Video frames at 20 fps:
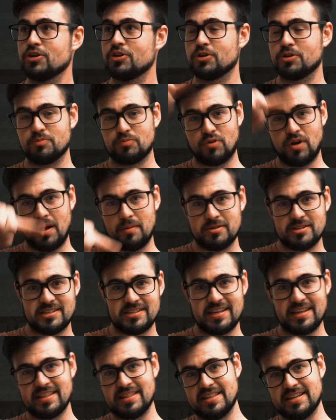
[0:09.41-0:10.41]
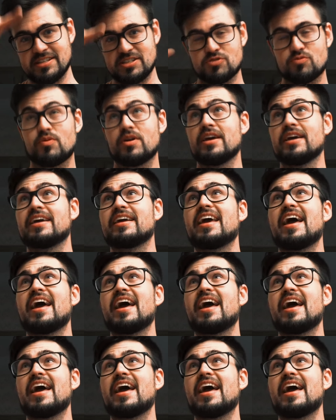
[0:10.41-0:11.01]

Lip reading: You can probably see this rig